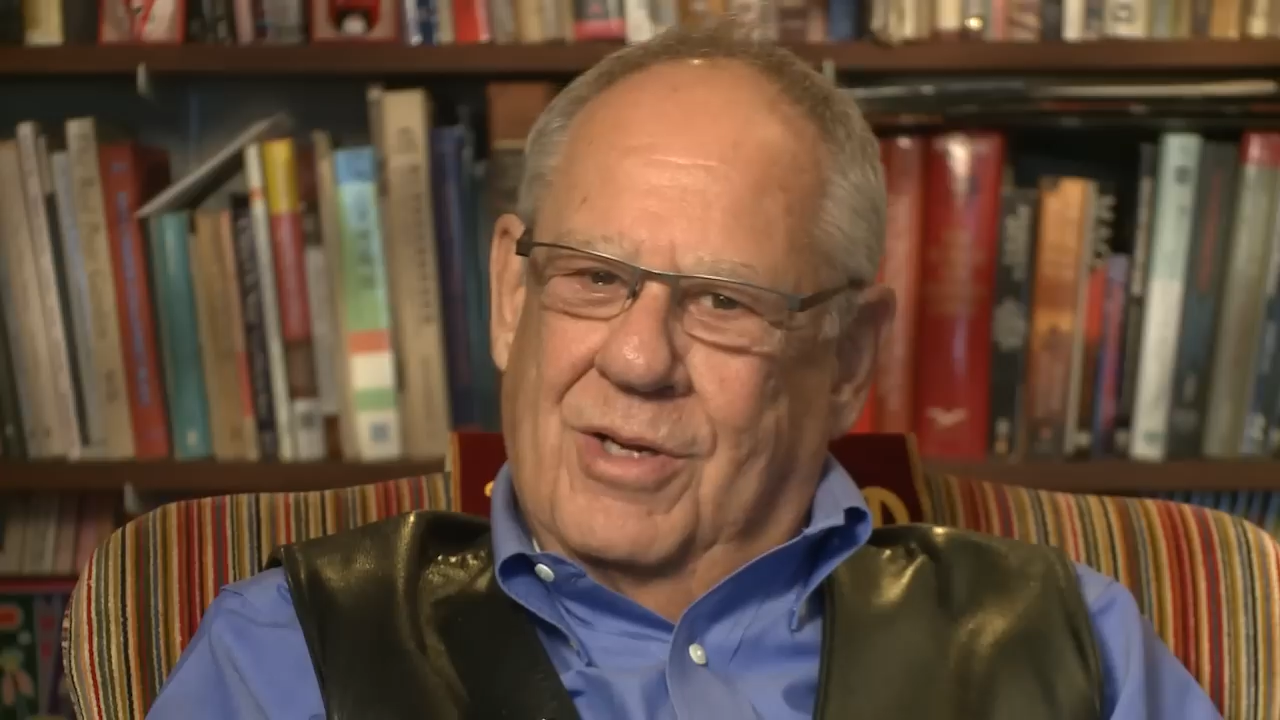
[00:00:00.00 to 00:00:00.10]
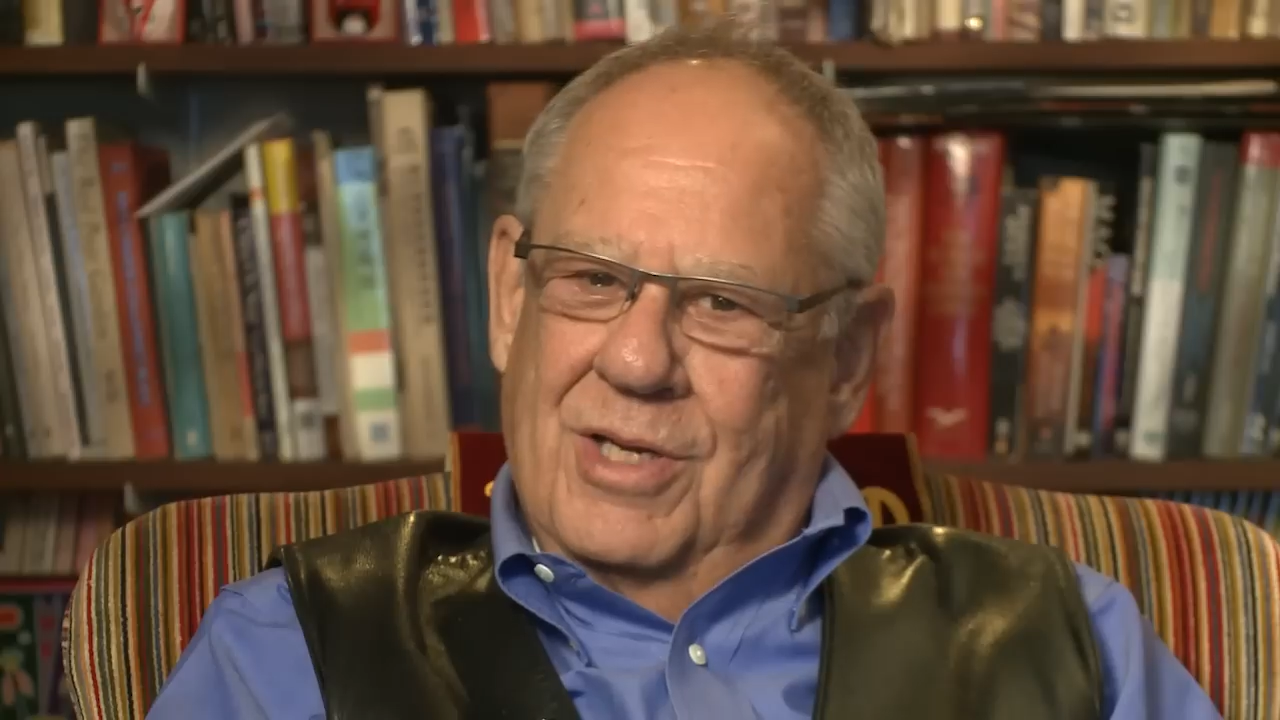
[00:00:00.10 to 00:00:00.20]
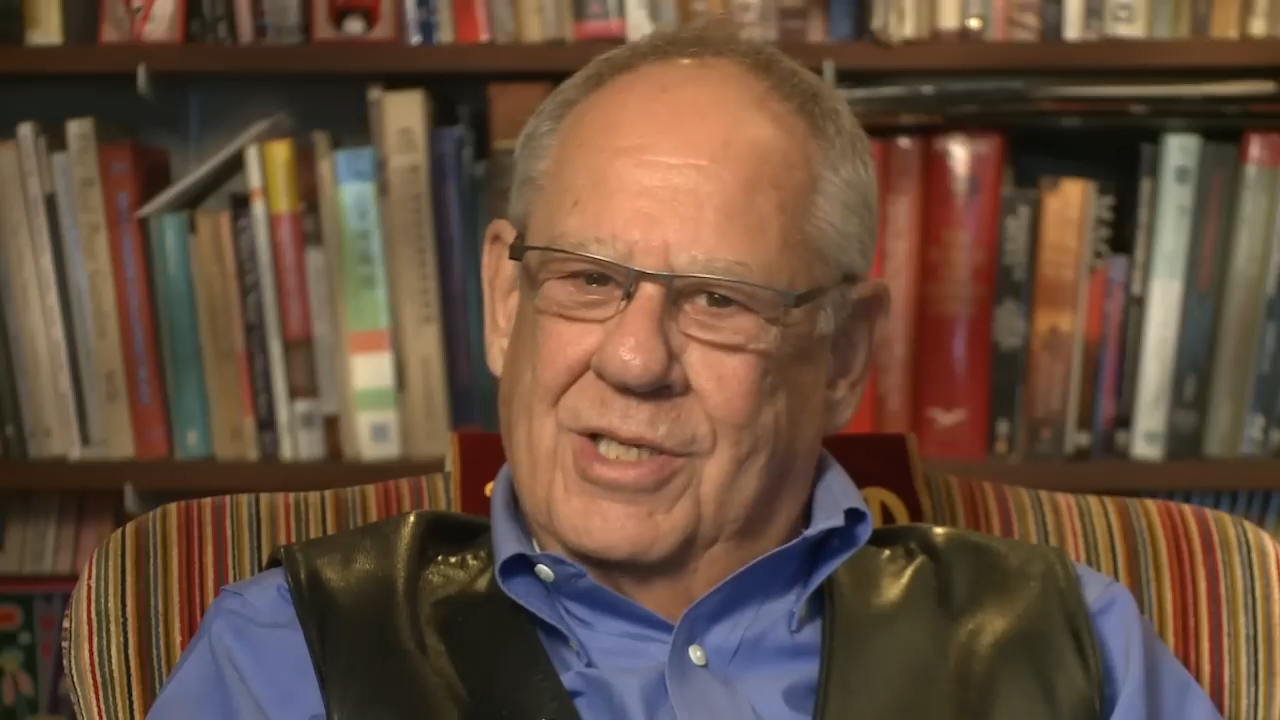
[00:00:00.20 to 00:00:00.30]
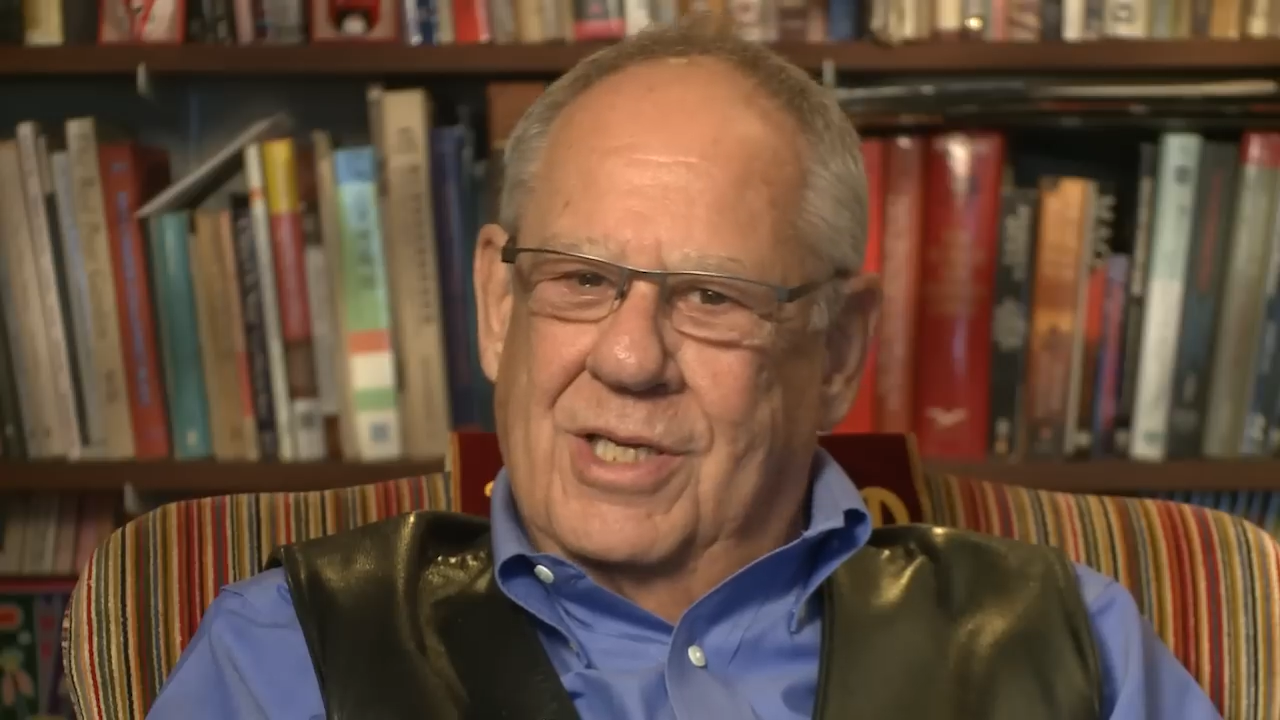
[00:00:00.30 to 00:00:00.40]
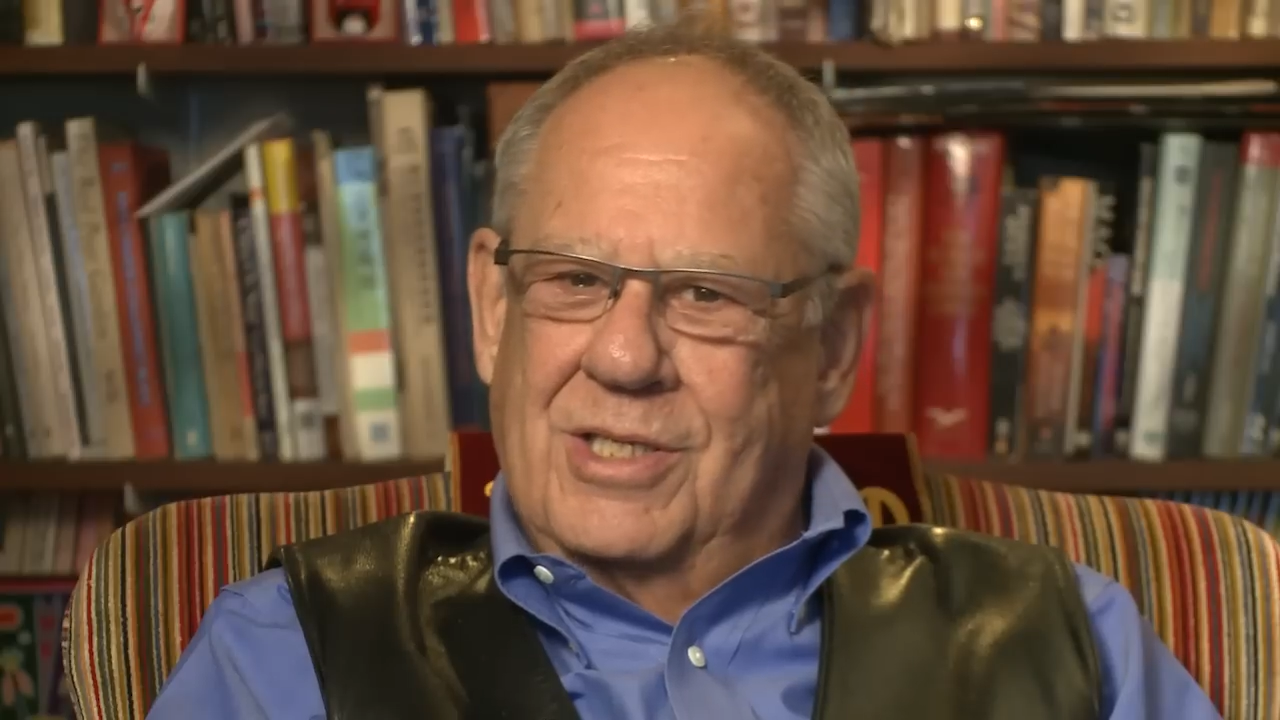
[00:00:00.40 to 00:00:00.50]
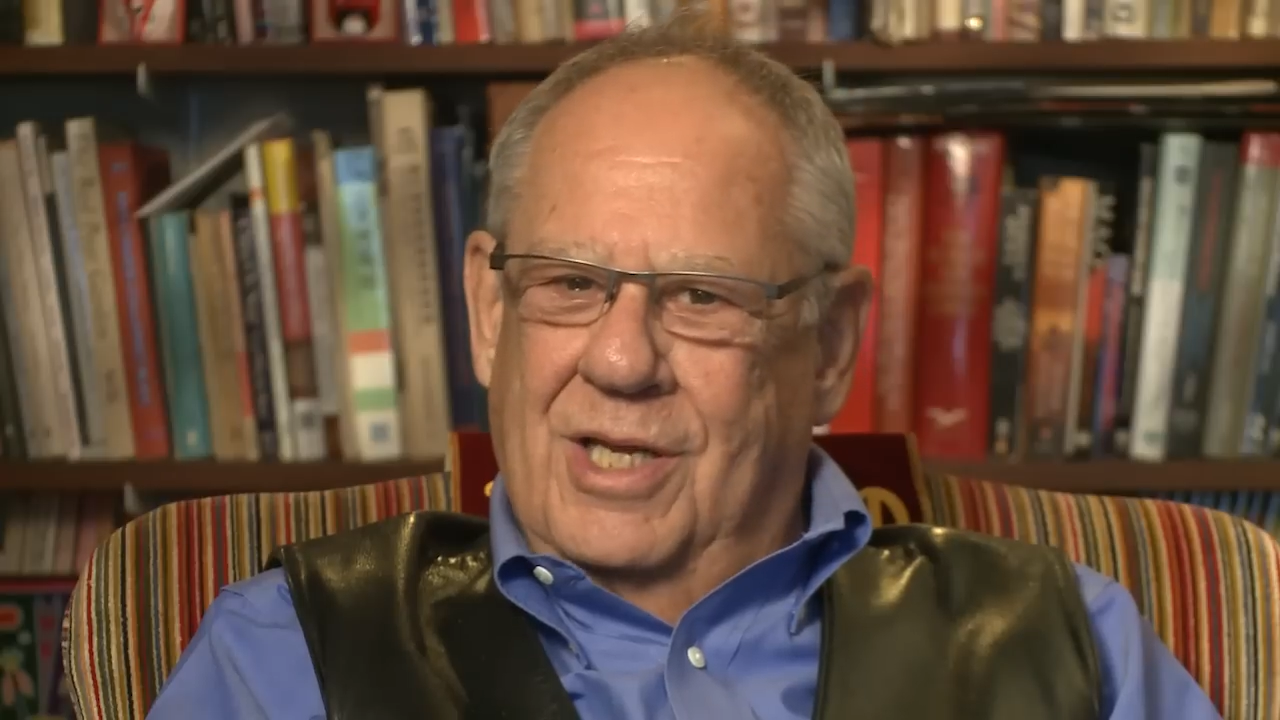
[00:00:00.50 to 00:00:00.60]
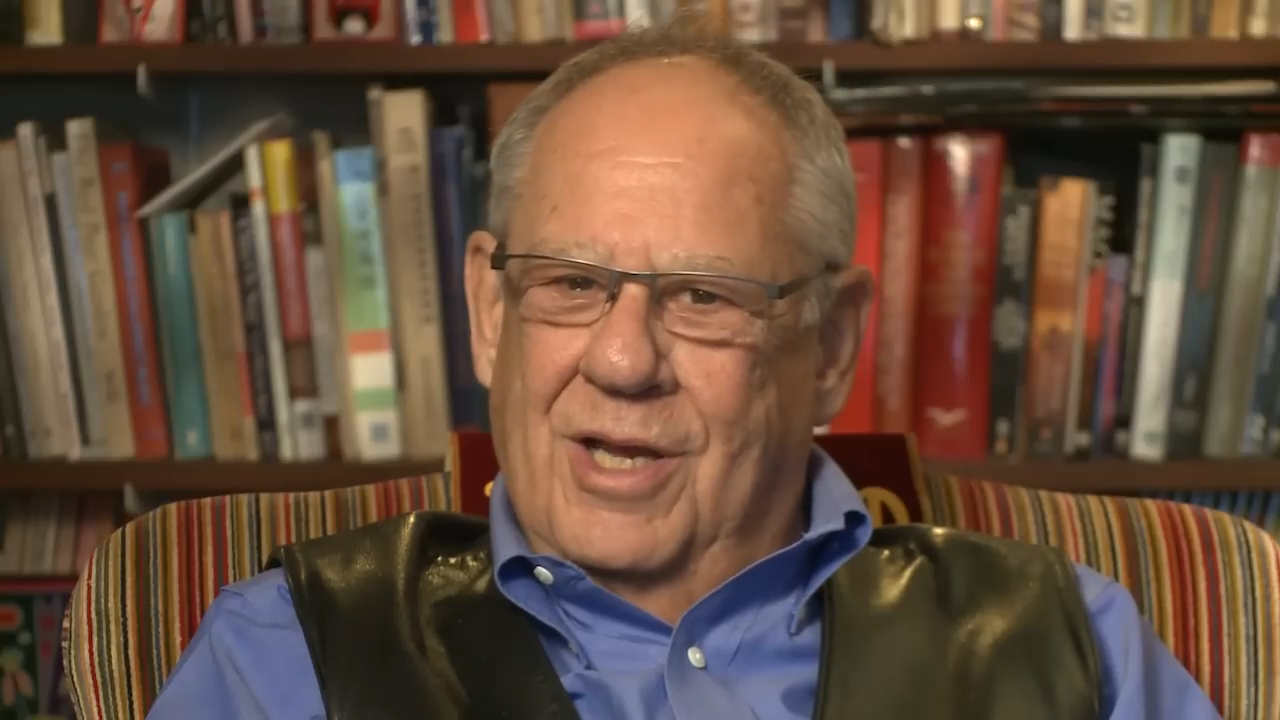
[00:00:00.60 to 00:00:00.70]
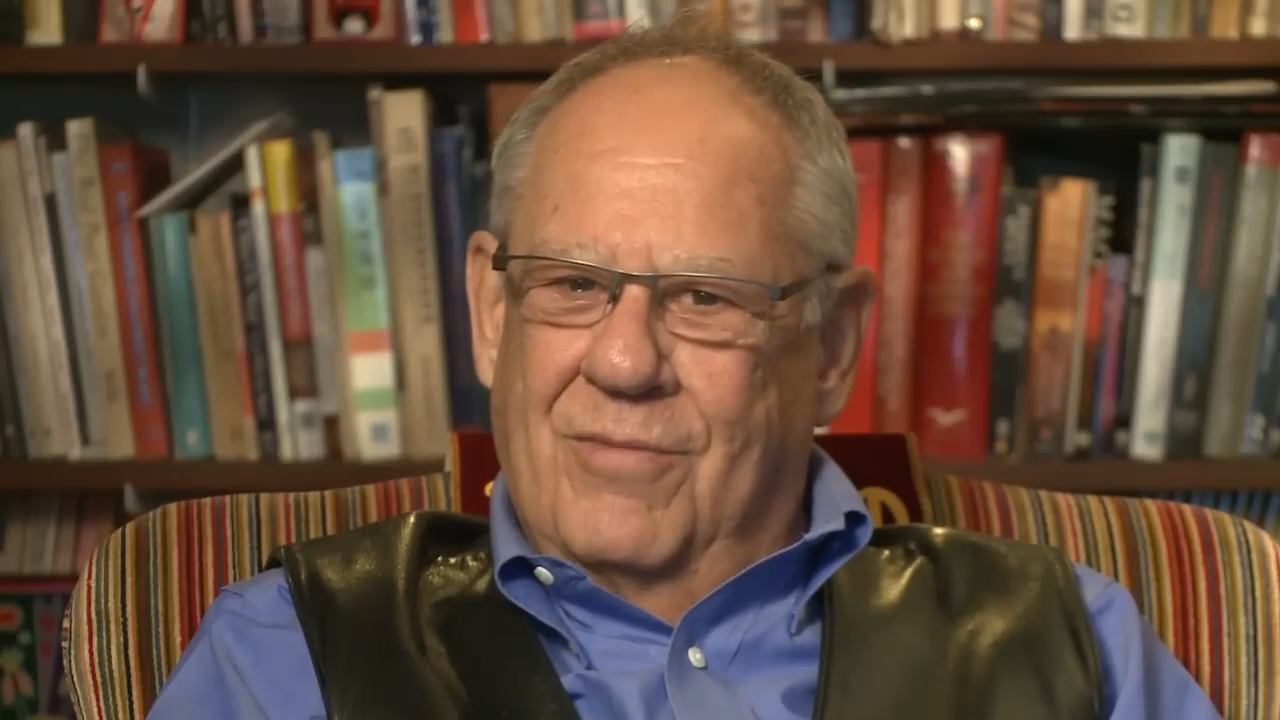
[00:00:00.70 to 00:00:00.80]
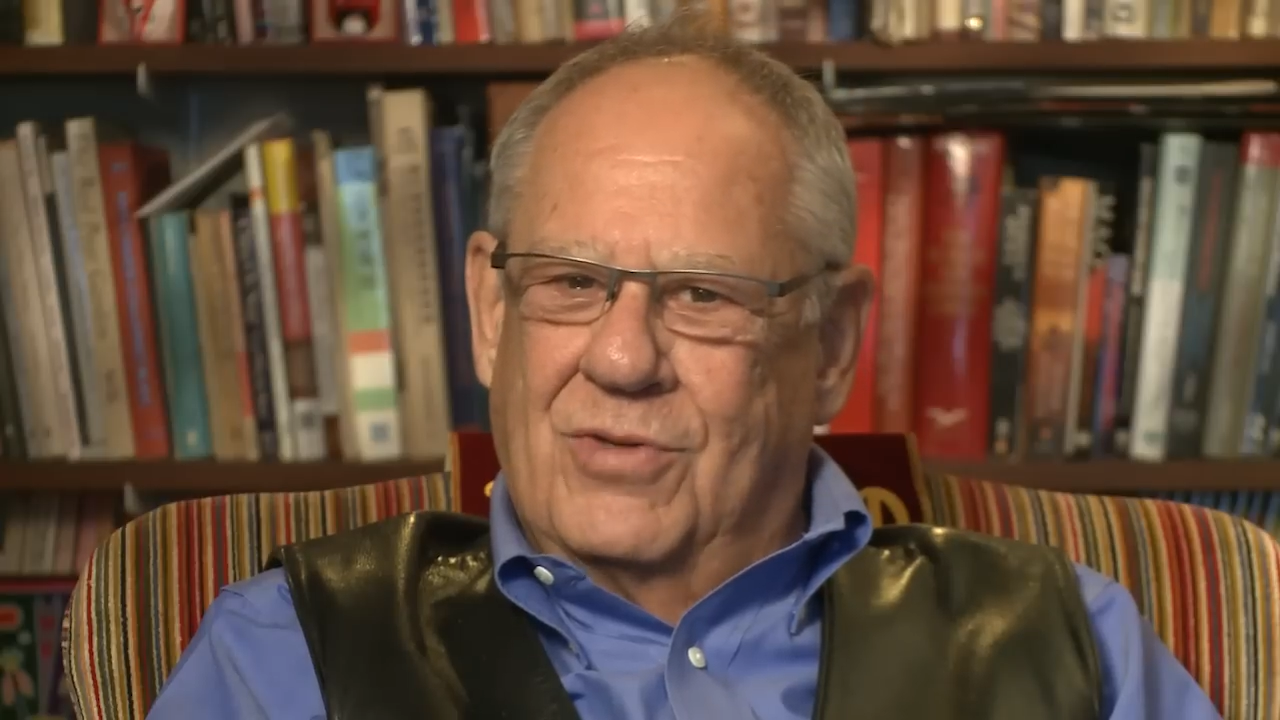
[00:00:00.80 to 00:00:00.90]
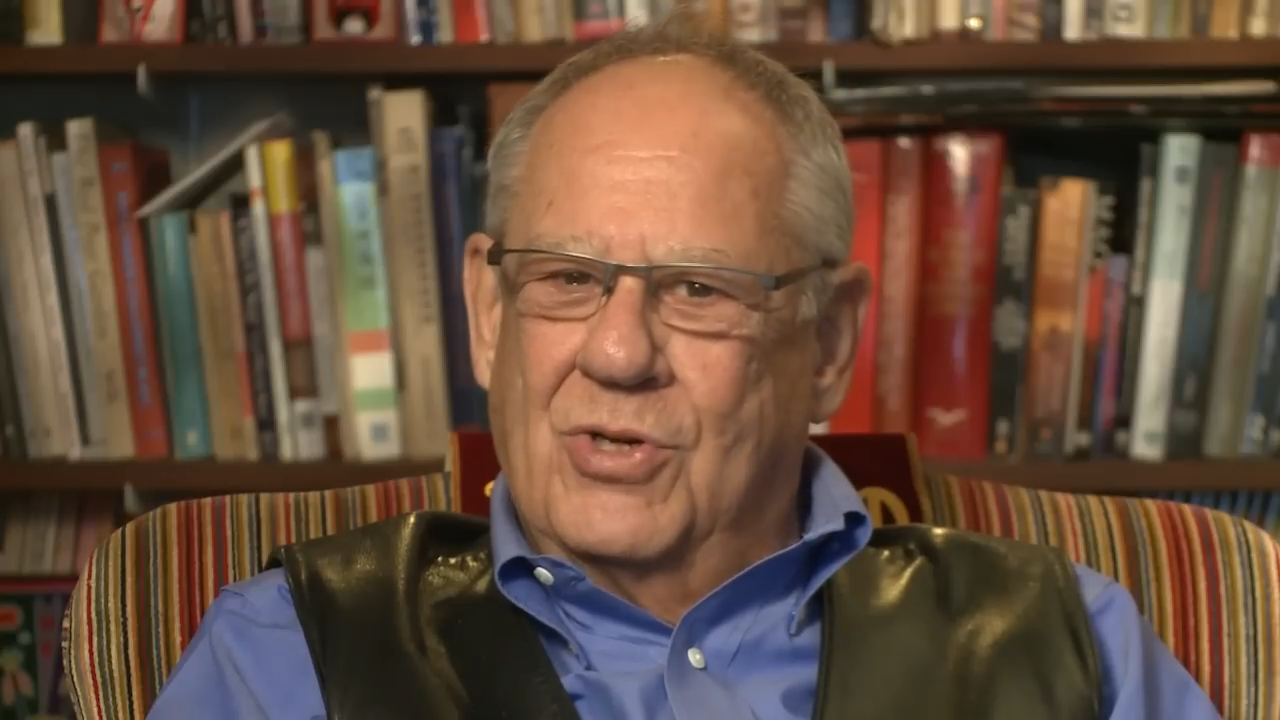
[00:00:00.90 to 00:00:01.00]

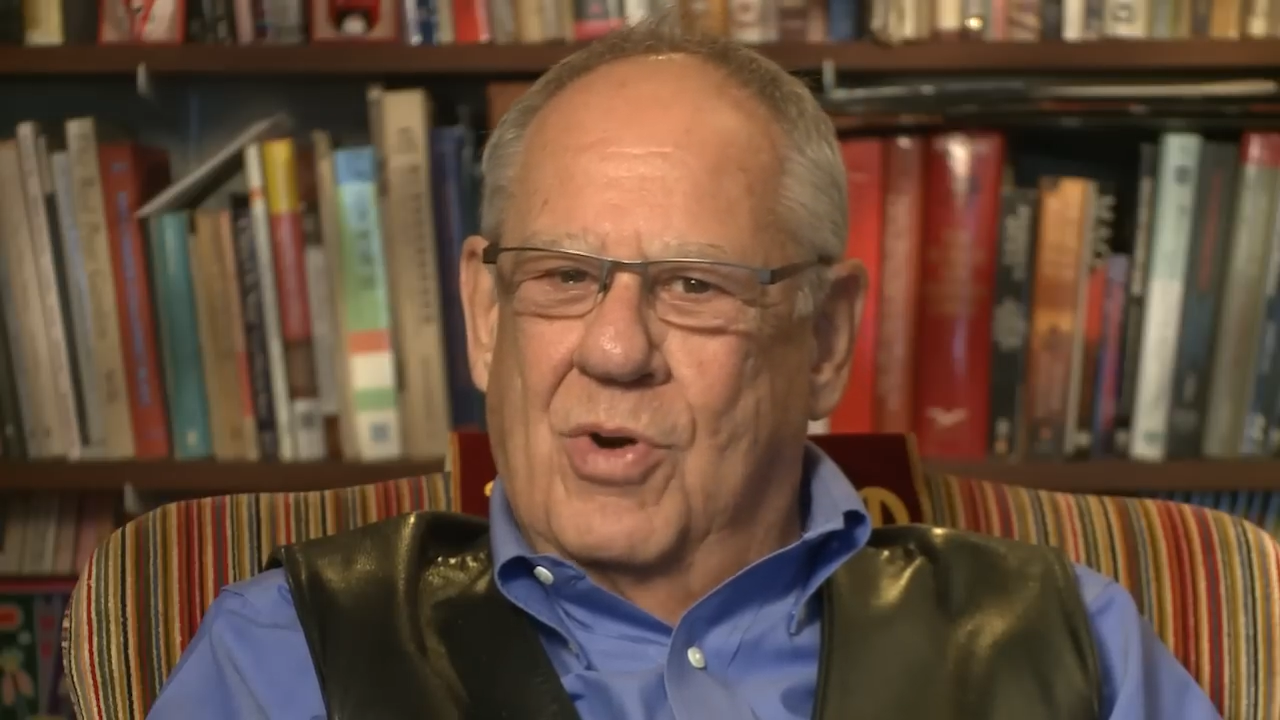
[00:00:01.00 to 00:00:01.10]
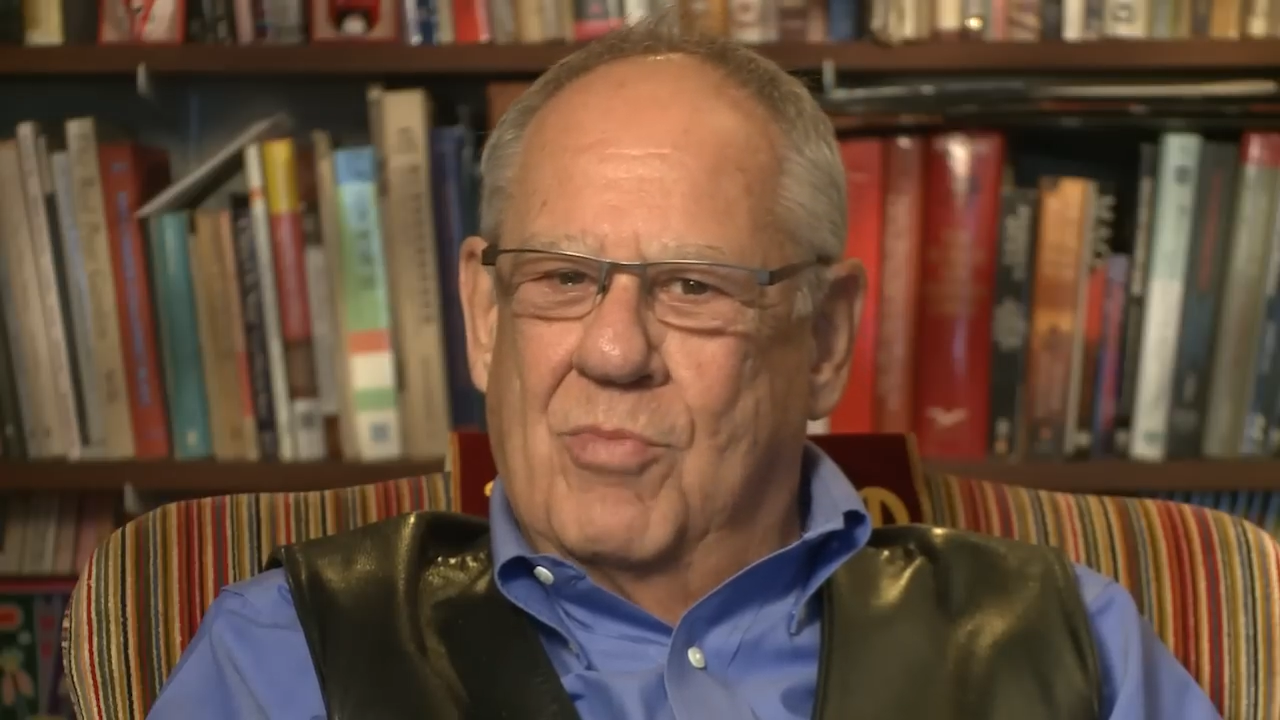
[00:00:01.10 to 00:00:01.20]
consisting of two